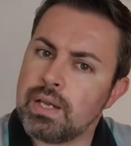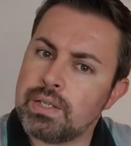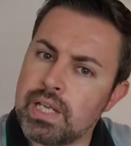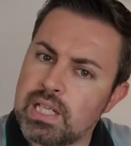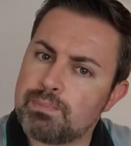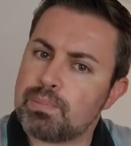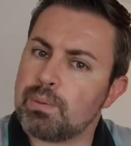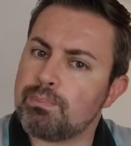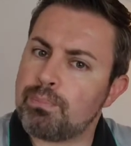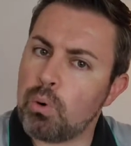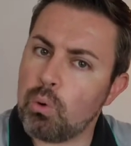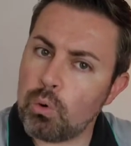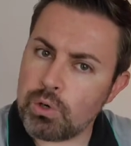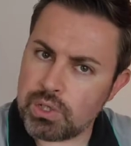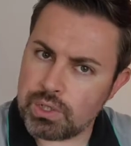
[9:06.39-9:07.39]

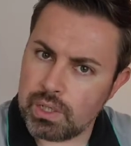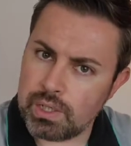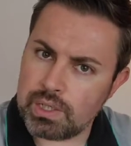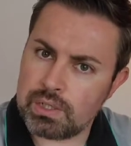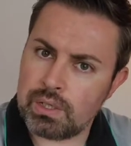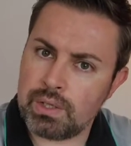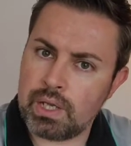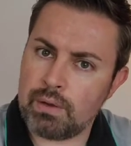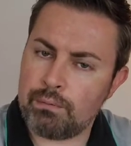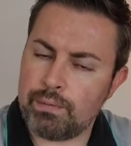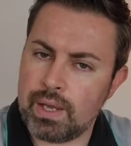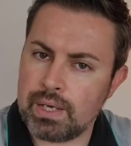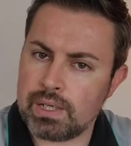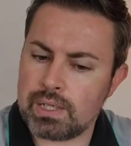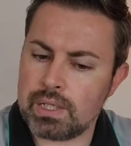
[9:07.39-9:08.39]
disproportionate to the
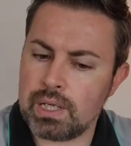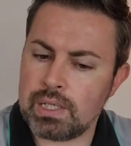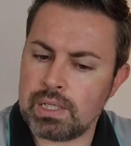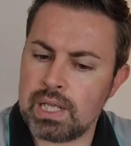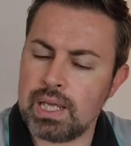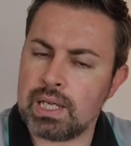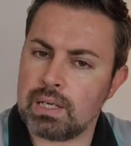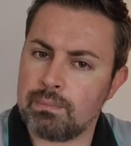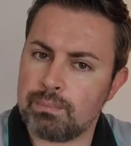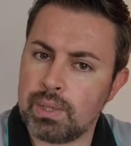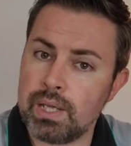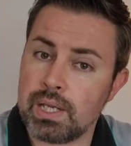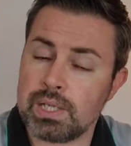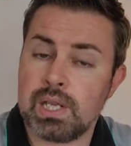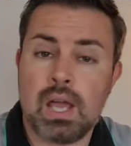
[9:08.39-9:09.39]
offence that had taken
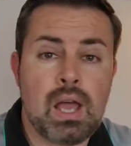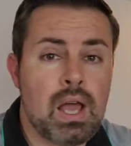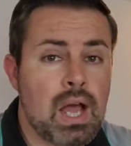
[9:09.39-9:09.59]
place.